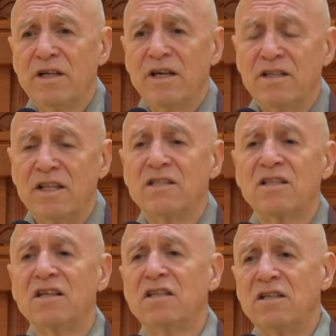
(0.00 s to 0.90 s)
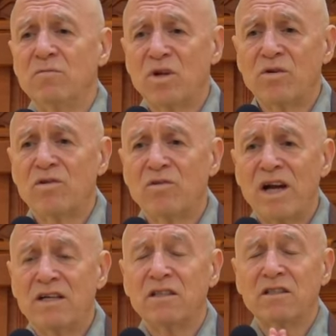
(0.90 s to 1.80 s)
And then Sansanim turned
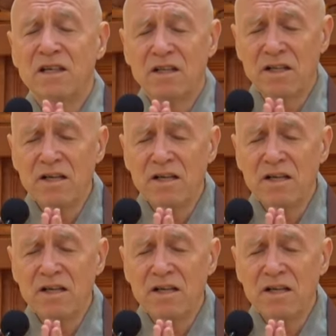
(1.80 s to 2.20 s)
around and said,